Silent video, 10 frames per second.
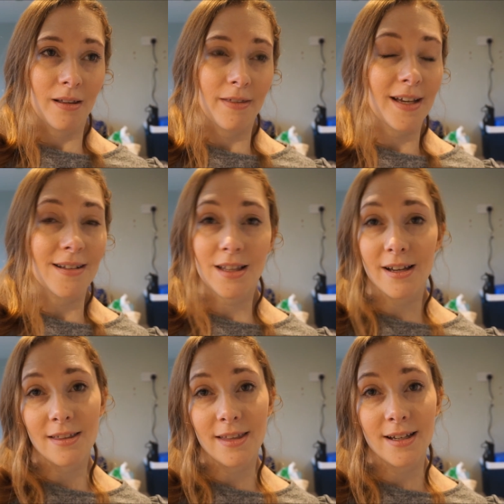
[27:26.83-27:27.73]
Things
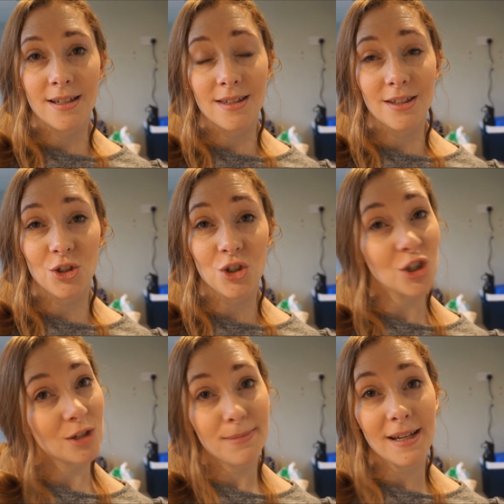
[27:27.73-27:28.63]
like this
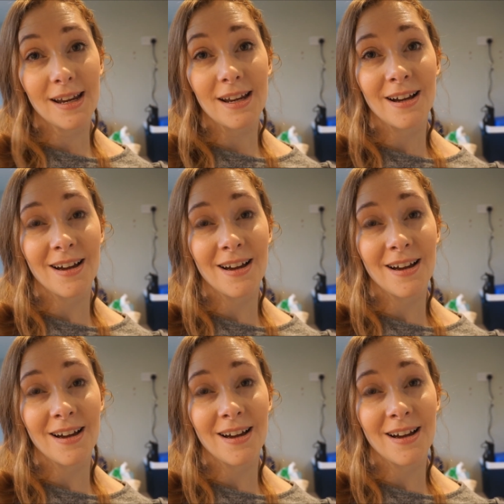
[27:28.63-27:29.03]
should be